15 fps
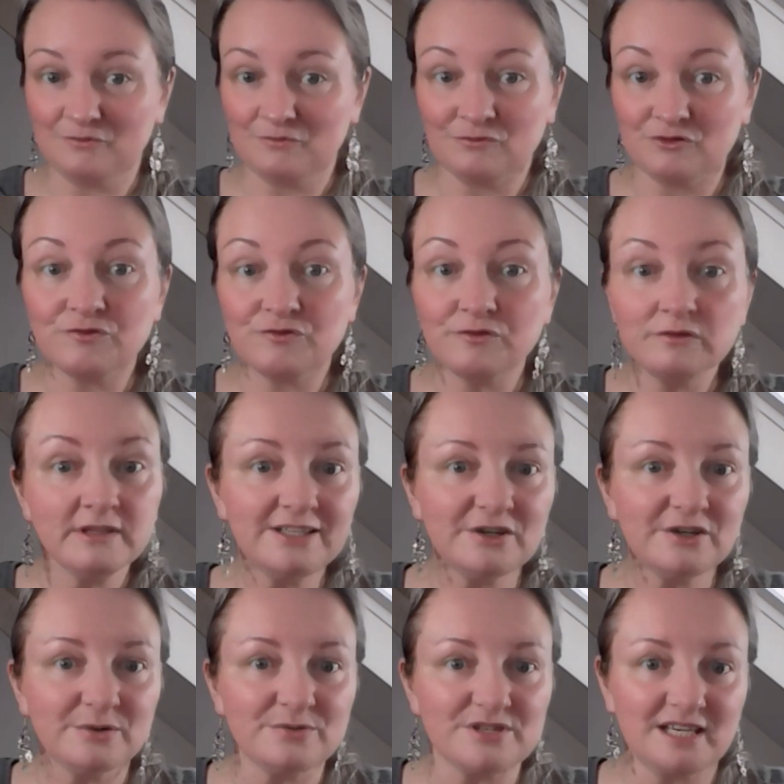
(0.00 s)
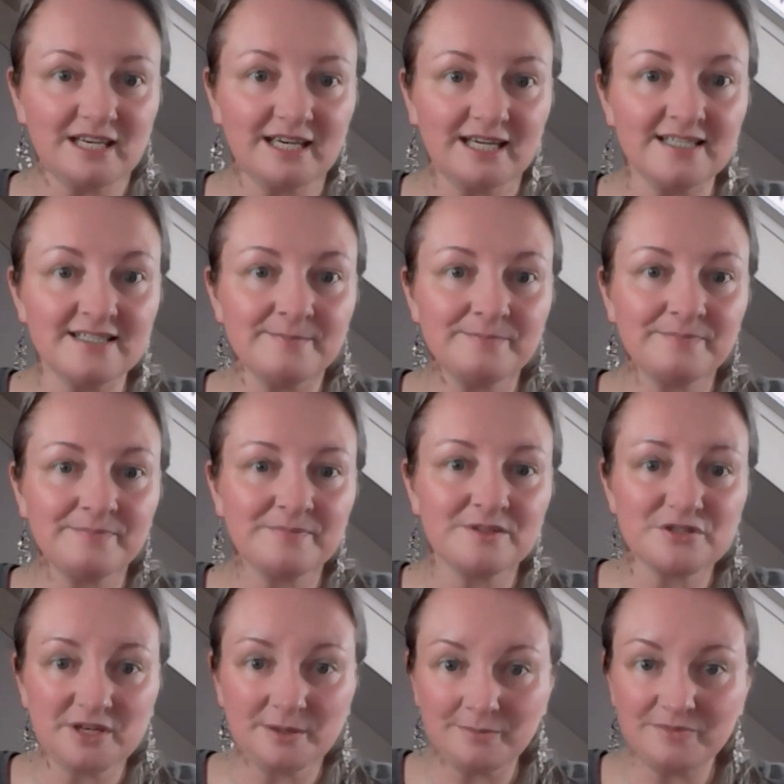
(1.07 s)
truly don't see it.
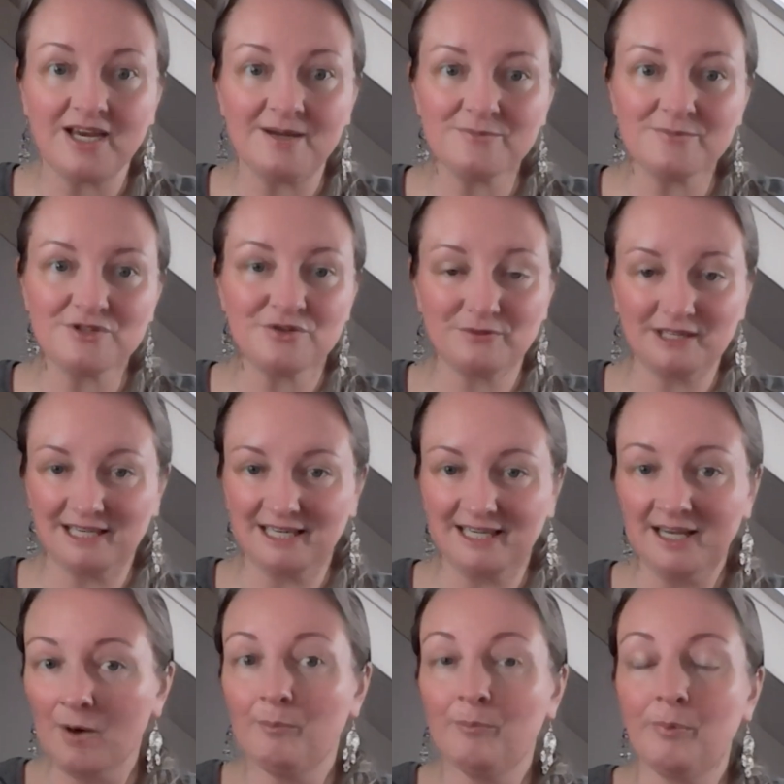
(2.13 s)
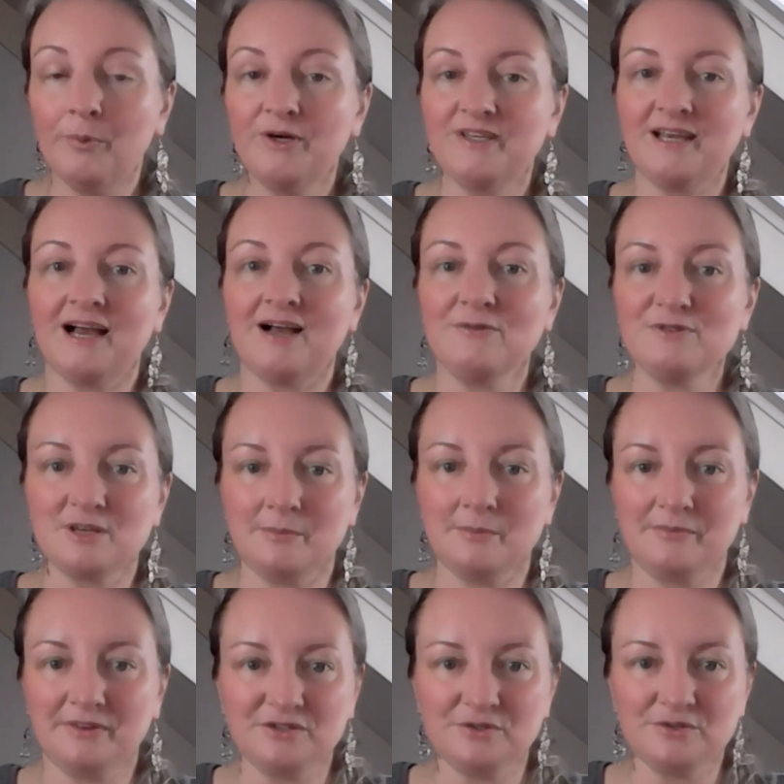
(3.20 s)
Sometimes you really point out
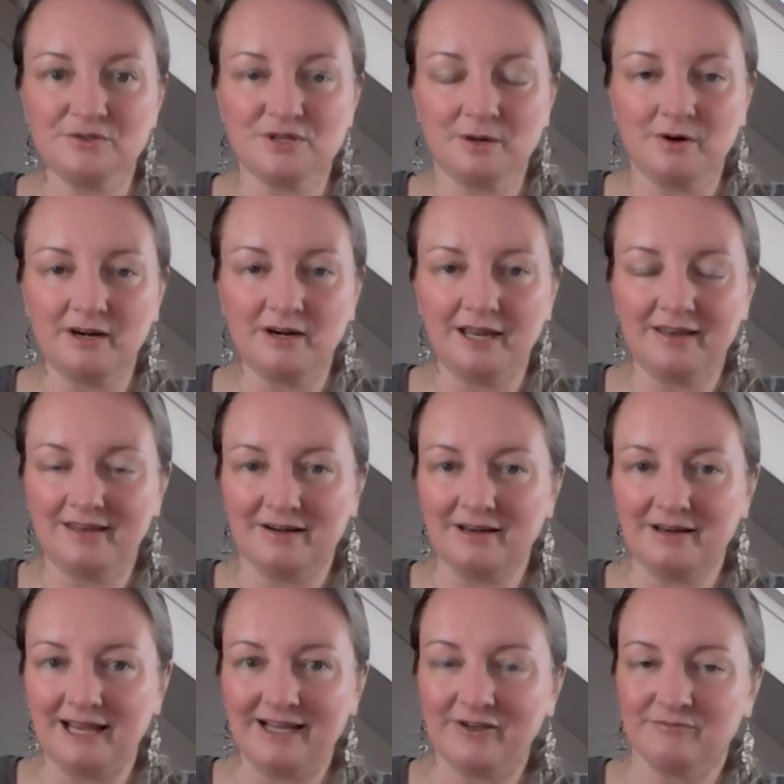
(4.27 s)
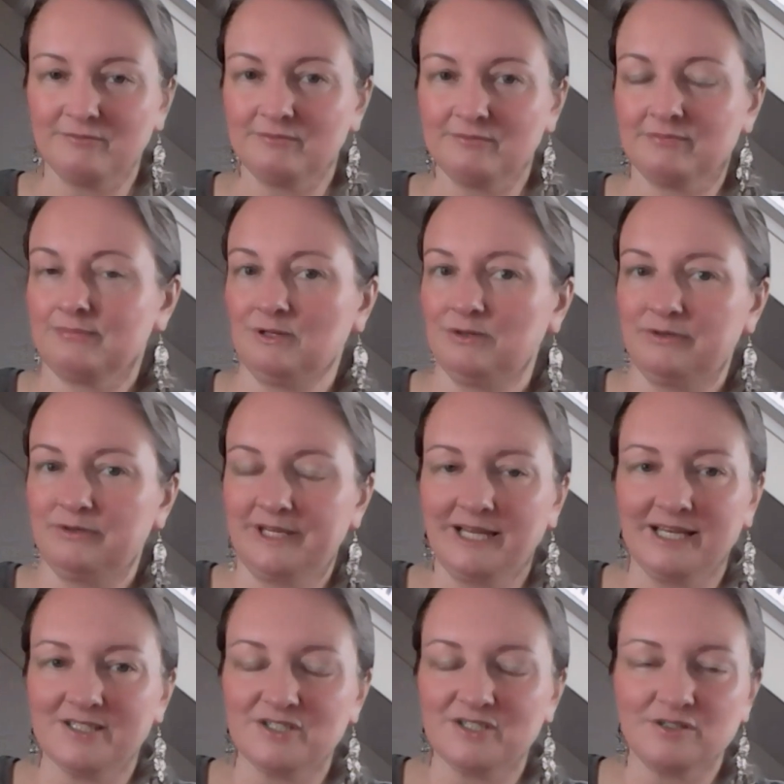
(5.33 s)
something to someone and they're like looking
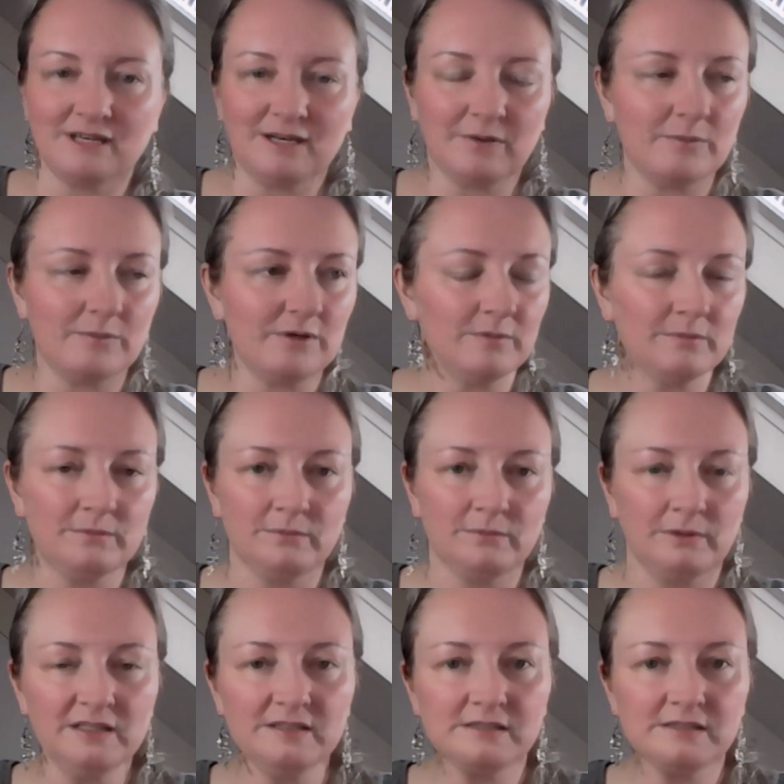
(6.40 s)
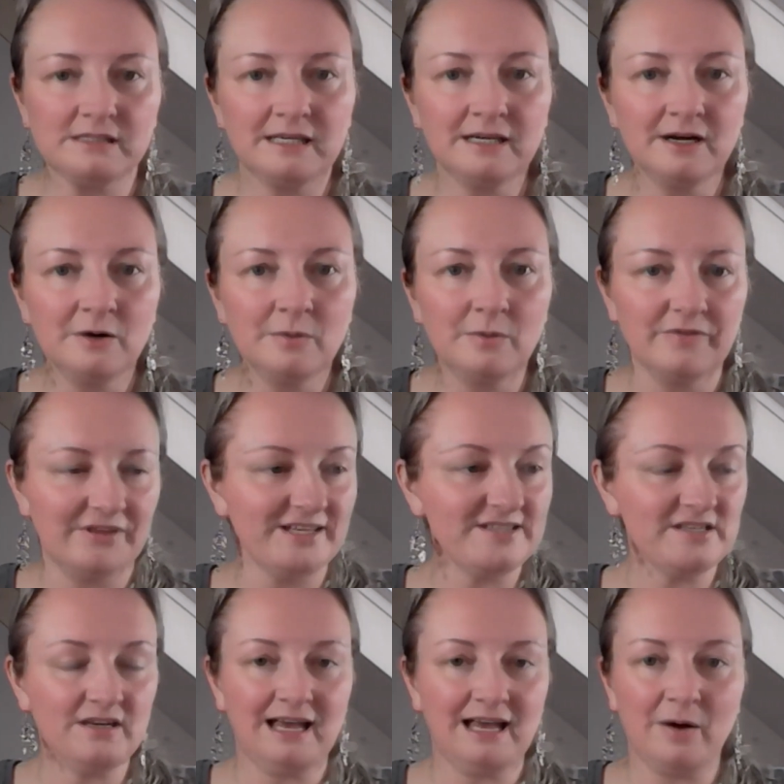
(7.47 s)
at you like, what? Well, that's
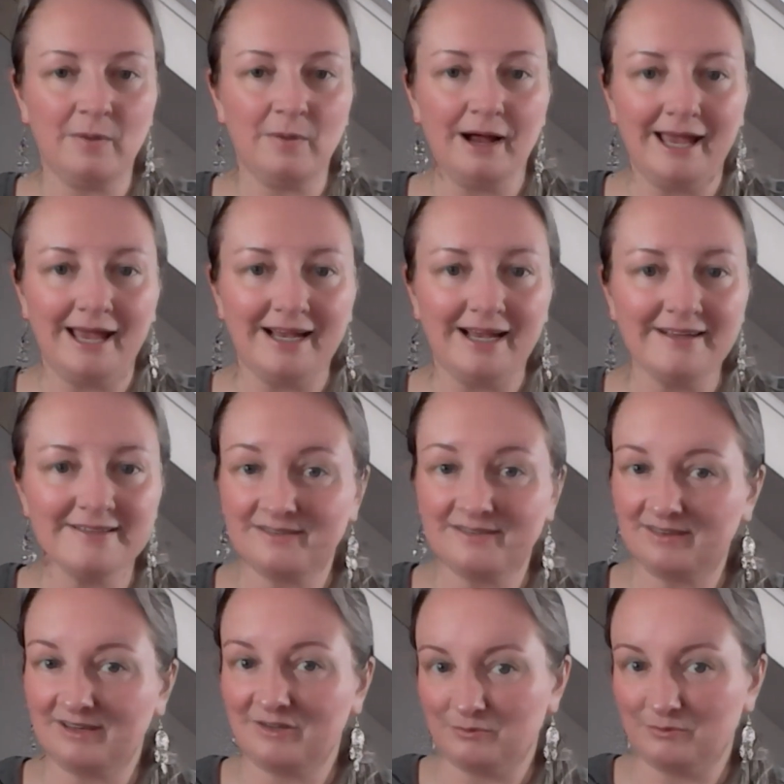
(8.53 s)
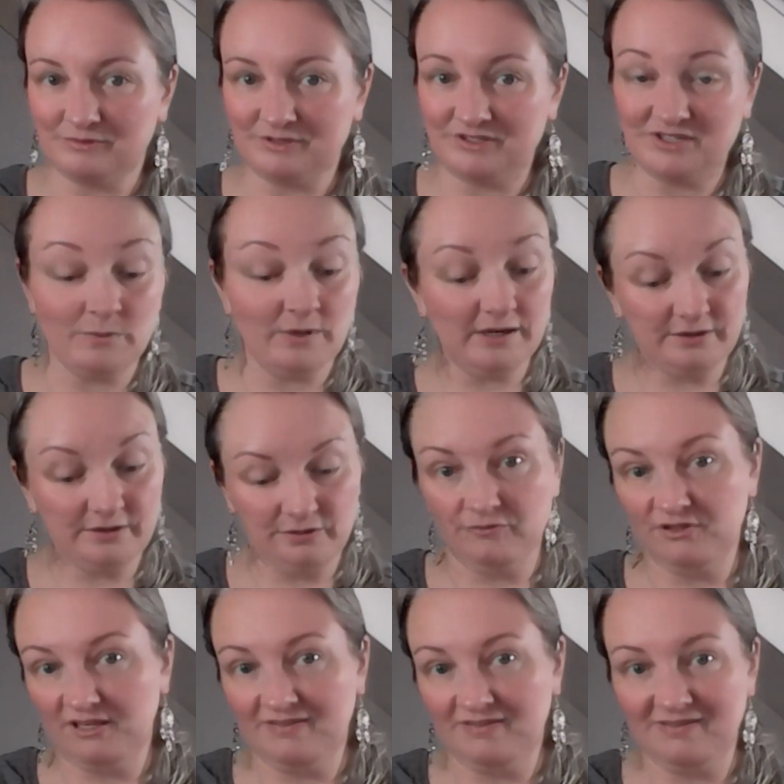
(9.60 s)
not how I act. And then you can say, well, you
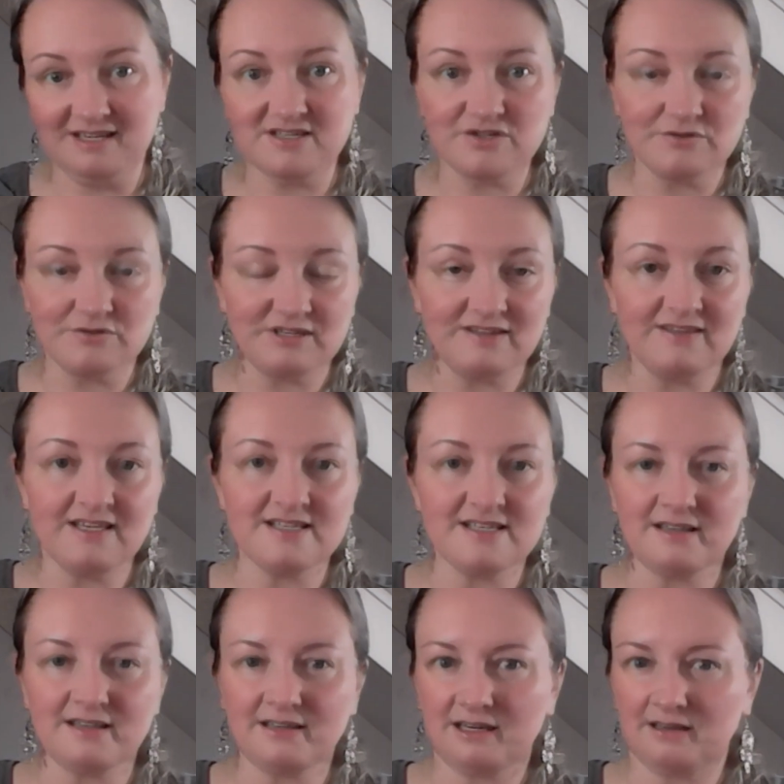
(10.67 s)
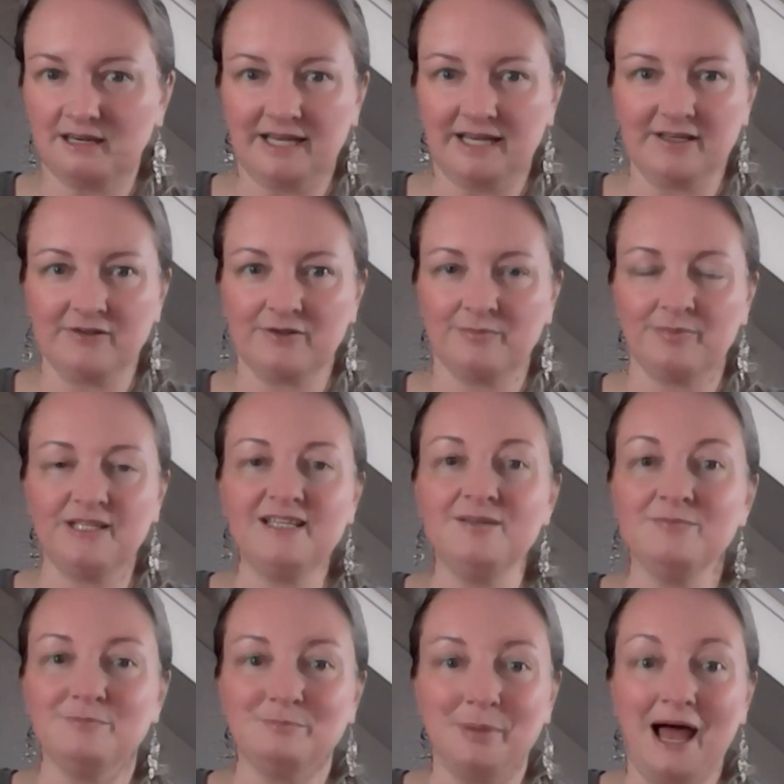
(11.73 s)
did this. And they're like
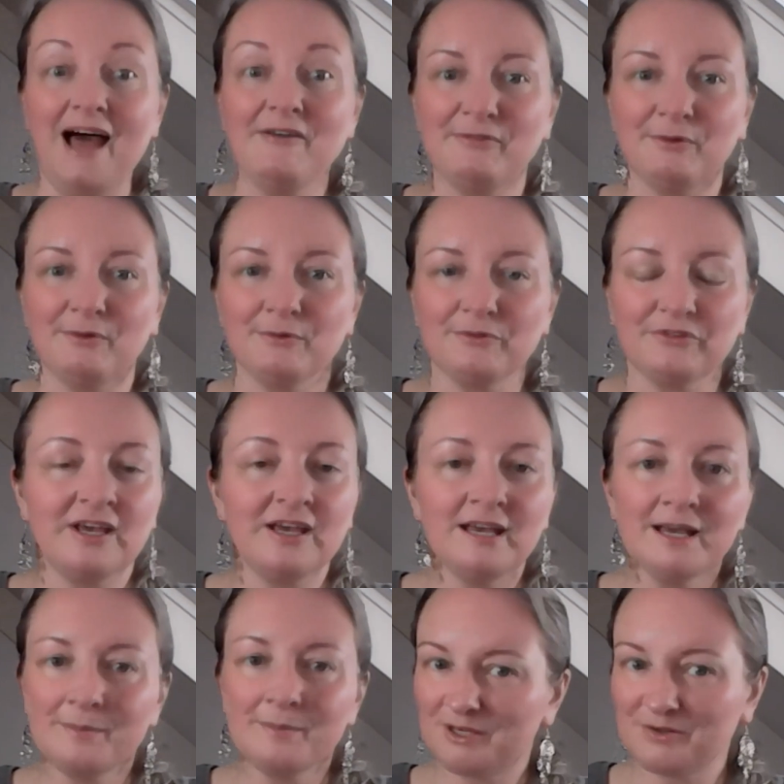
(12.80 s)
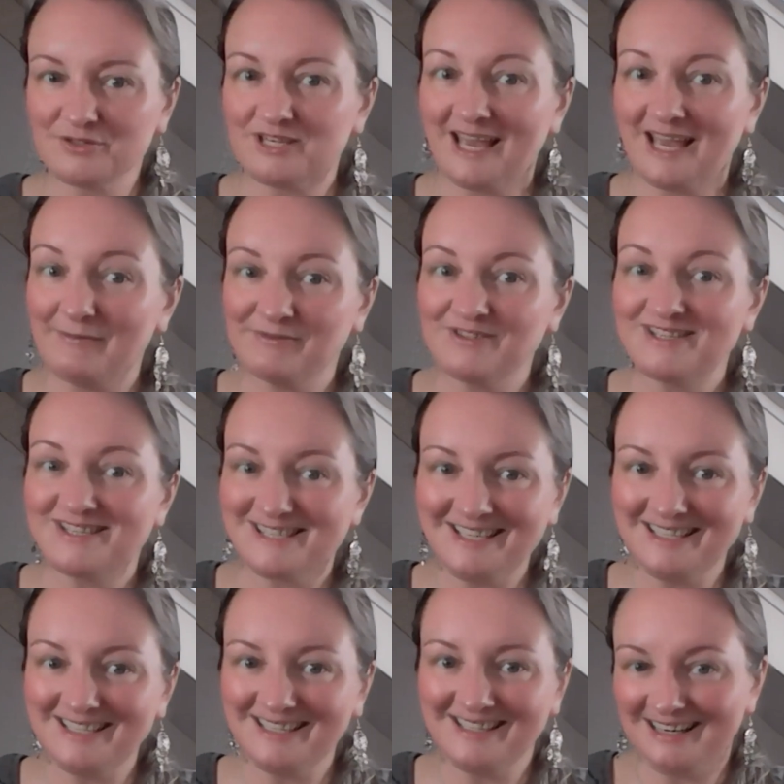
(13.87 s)
completely baffled because they haven't
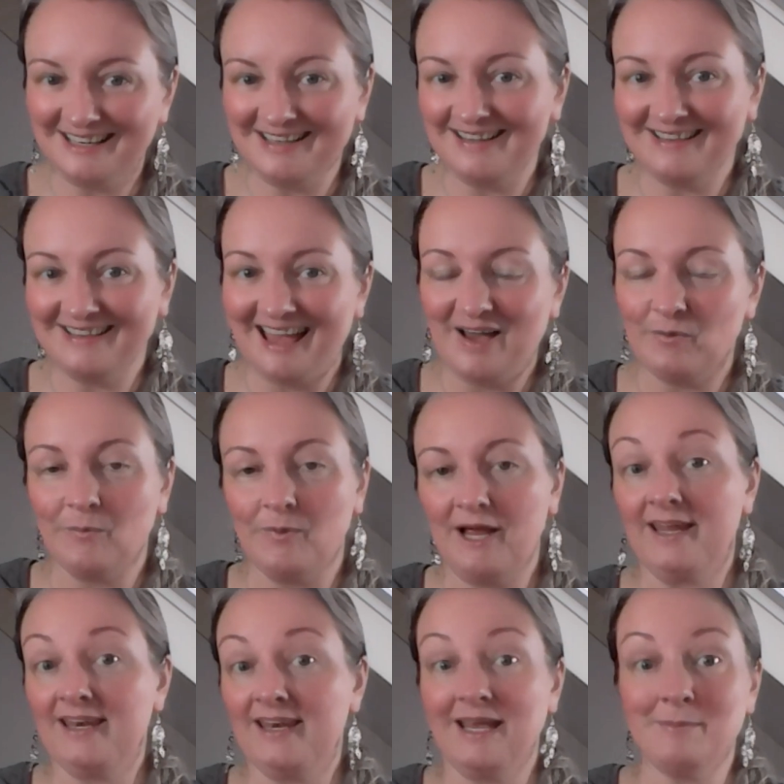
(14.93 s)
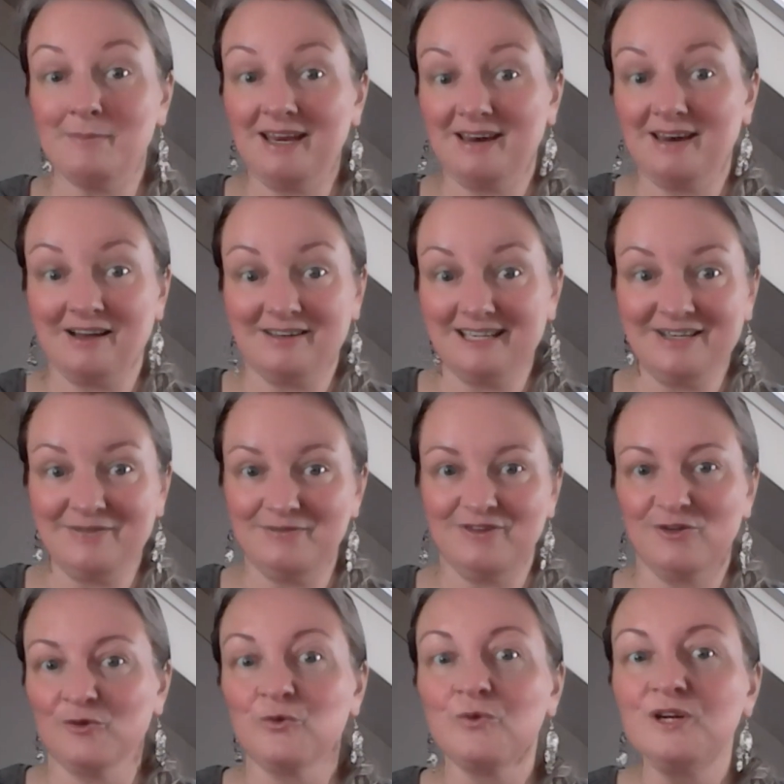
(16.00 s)
seen it that way. And they may not even
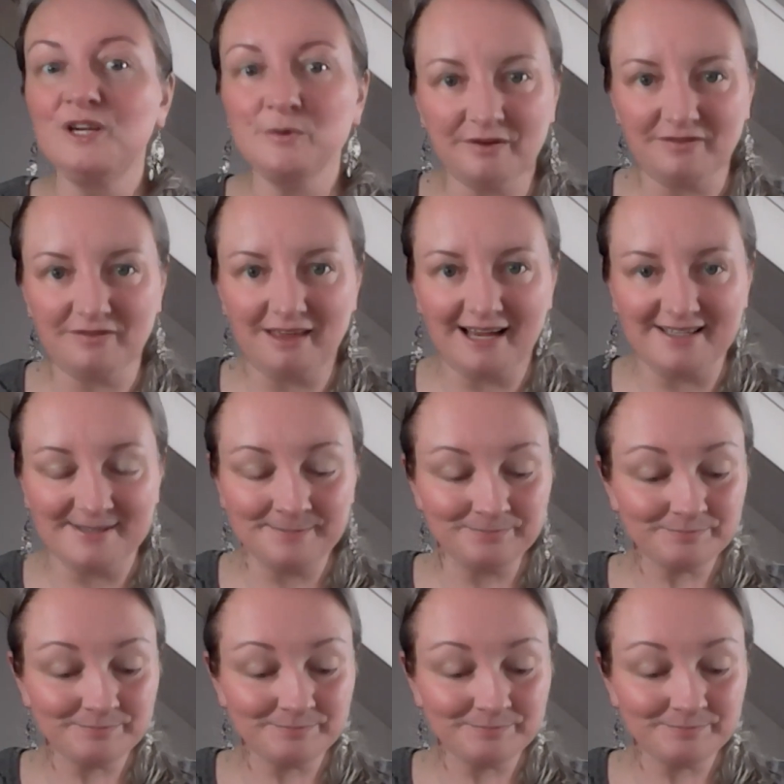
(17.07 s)
agree with that.